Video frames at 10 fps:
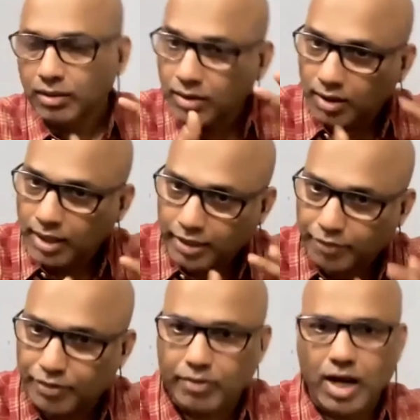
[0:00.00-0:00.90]

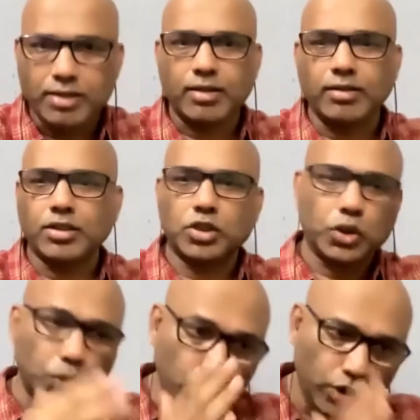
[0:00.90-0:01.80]
395 articles is
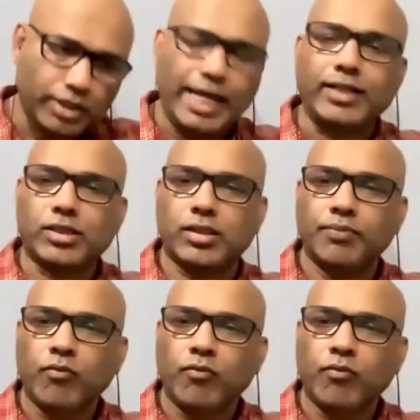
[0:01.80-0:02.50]
huge text,